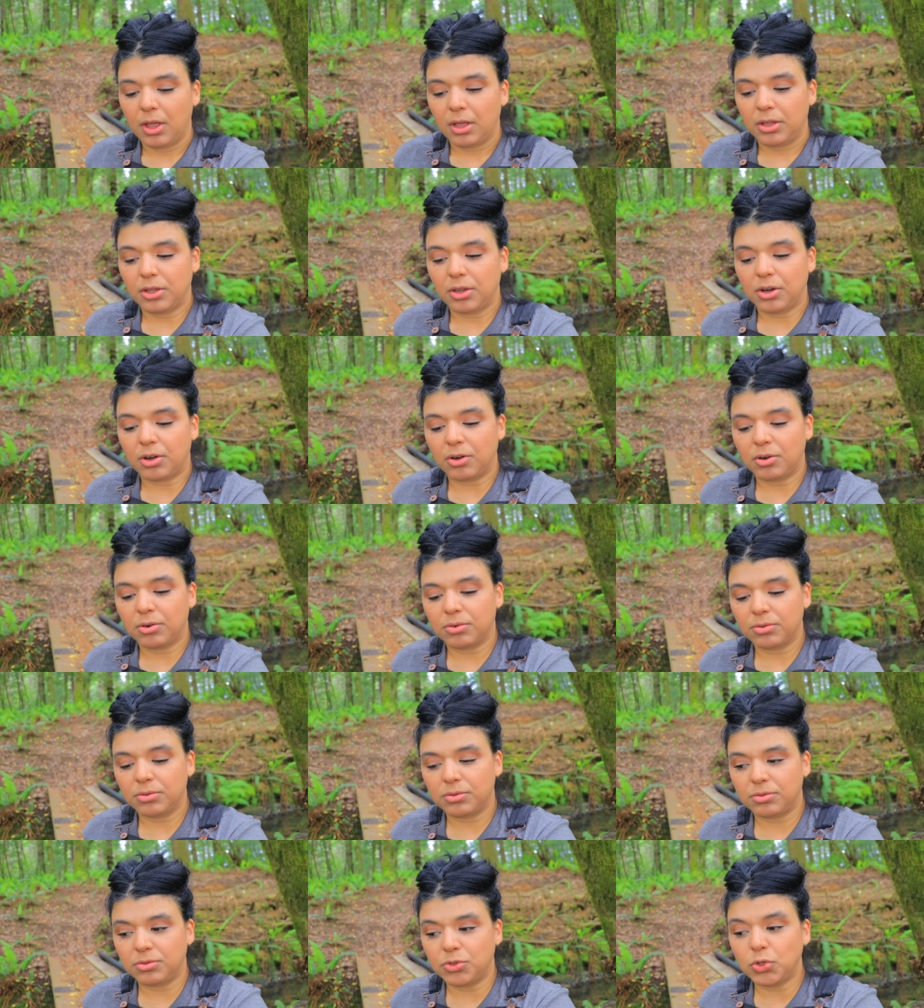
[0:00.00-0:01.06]
you
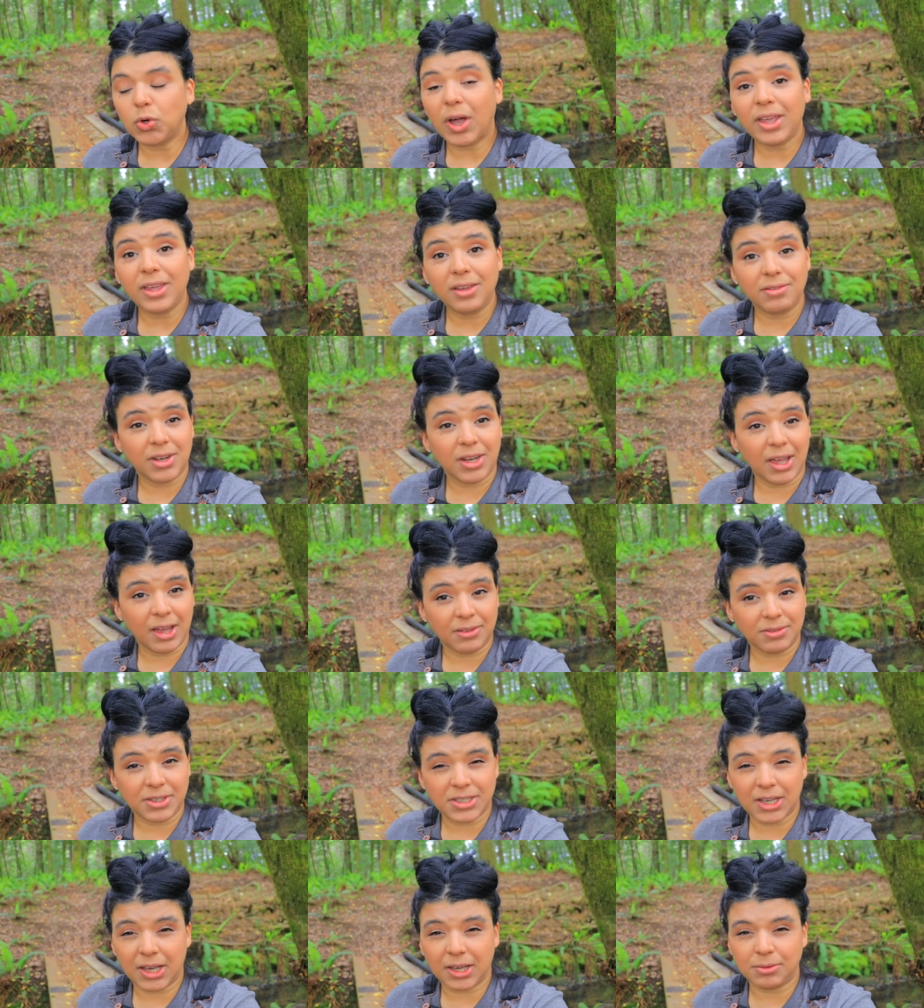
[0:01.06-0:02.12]
know do i even have
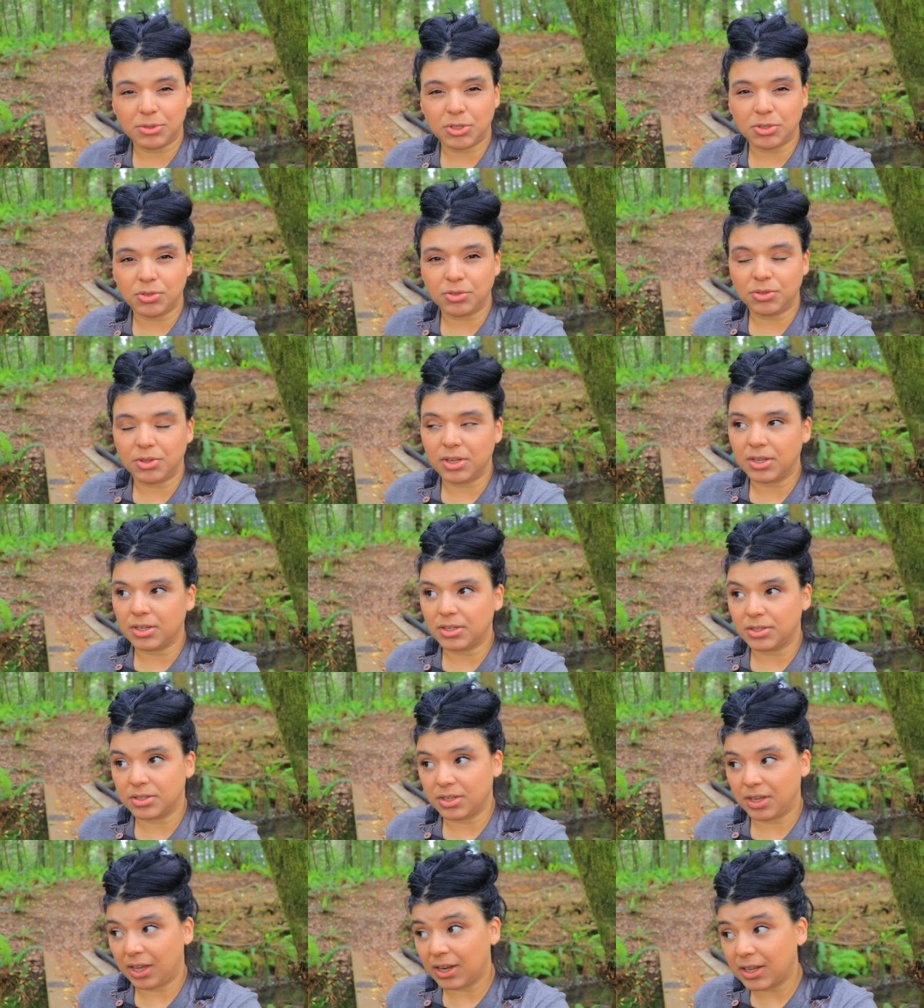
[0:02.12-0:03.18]
the time to do
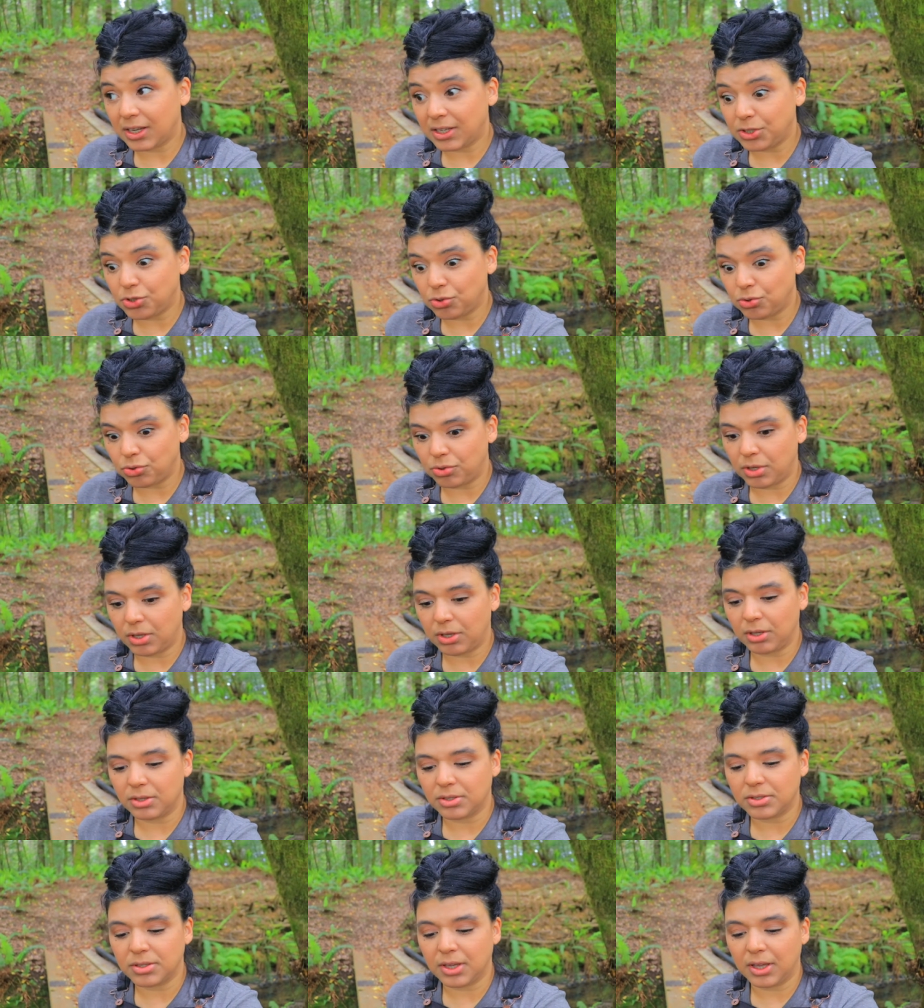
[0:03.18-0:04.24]
this can i do
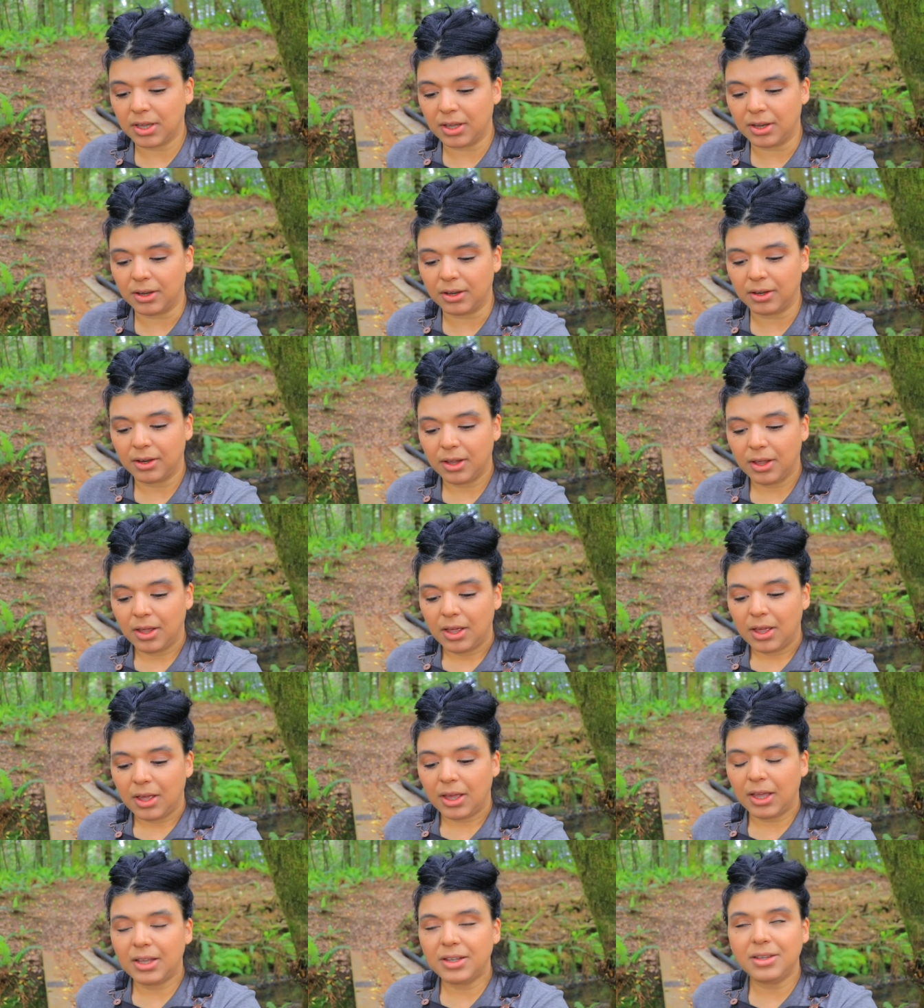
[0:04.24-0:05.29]
this and
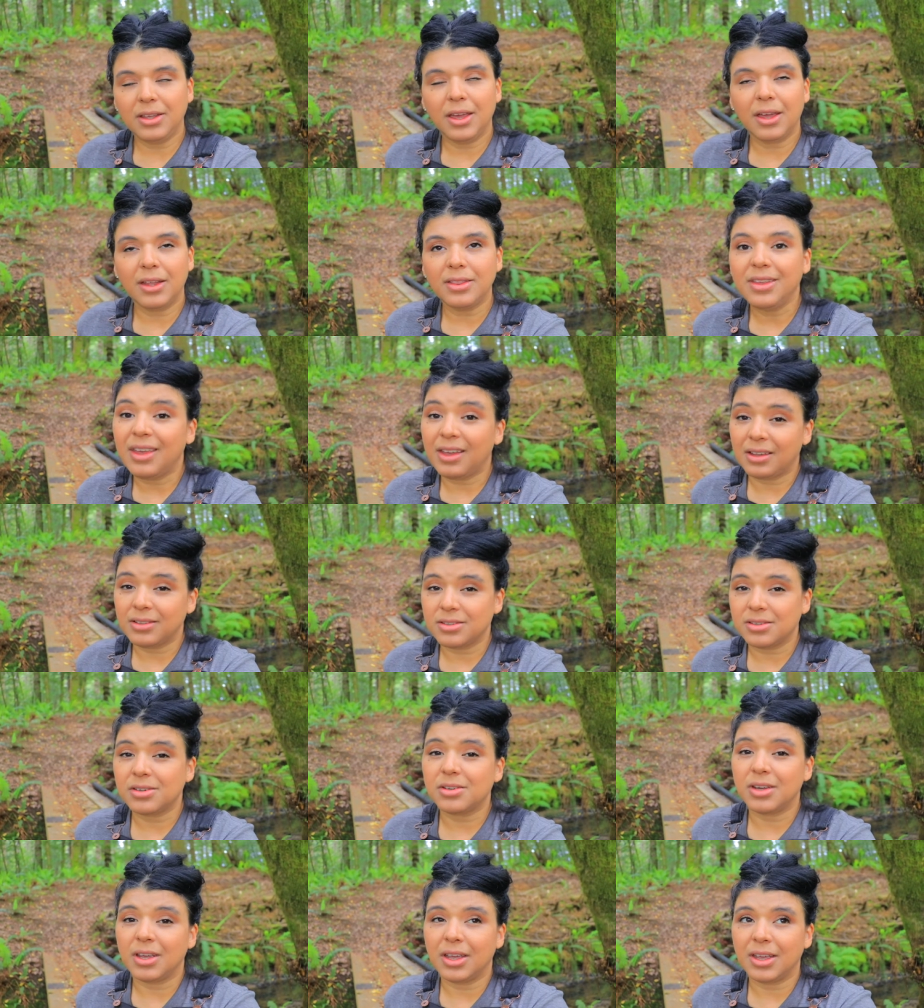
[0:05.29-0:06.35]
in the end the
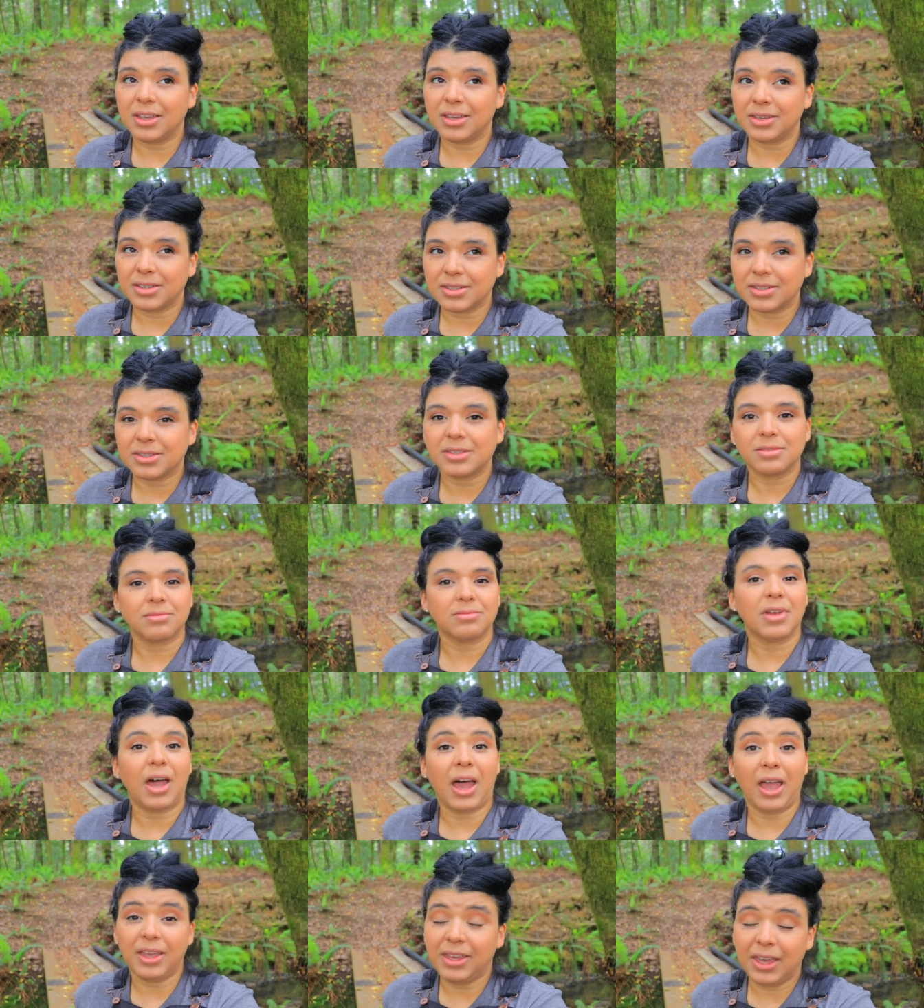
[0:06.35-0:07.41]
answer is
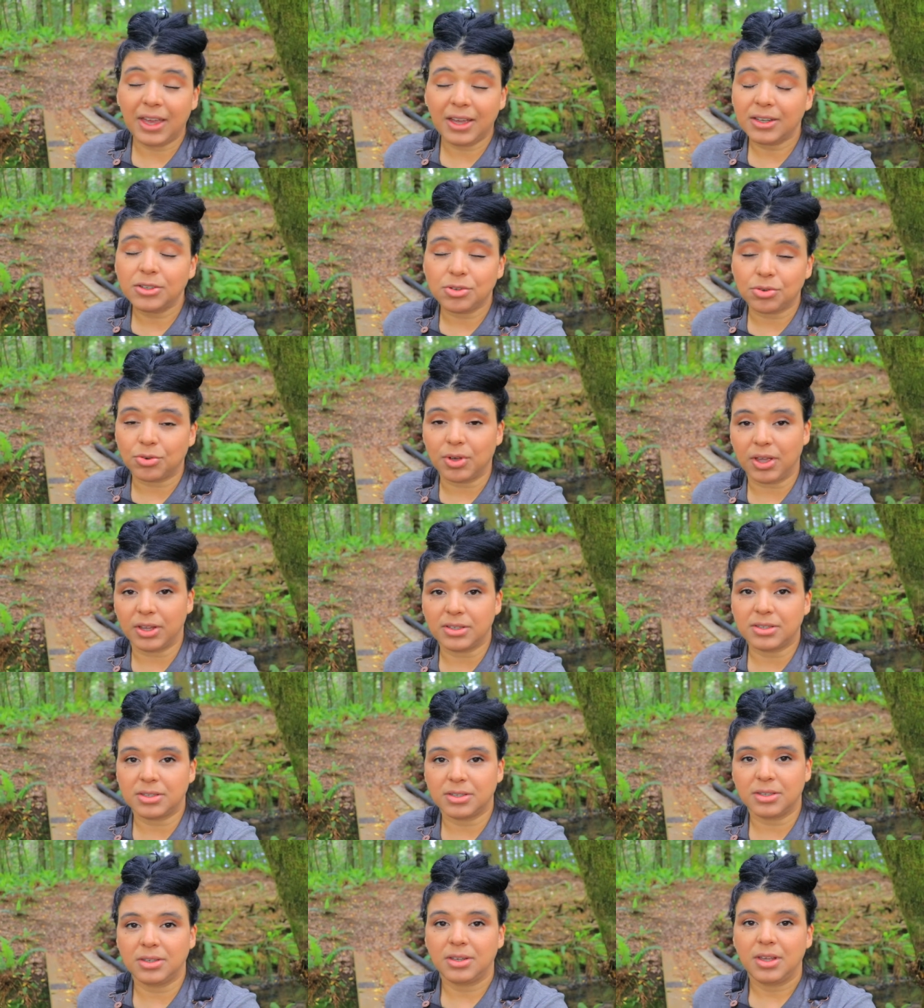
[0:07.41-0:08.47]
i can do it